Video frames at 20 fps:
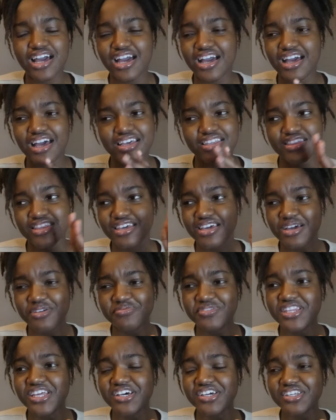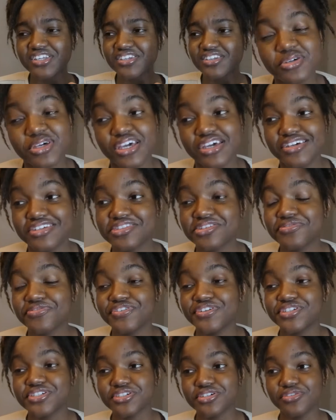I think I'm done. Okay, it's
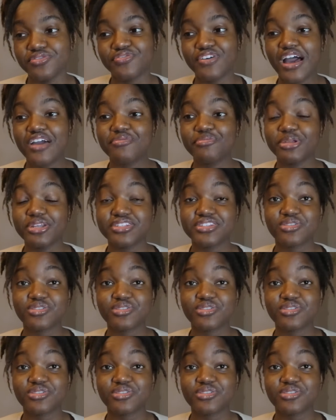official. Five Minutes